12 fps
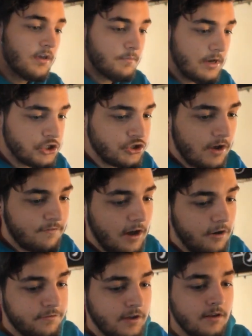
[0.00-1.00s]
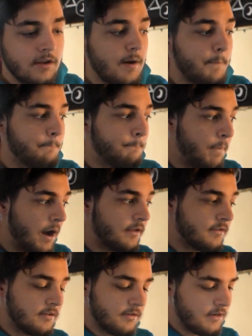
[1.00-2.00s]
chef outfit,
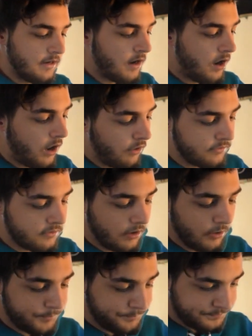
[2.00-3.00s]
but it also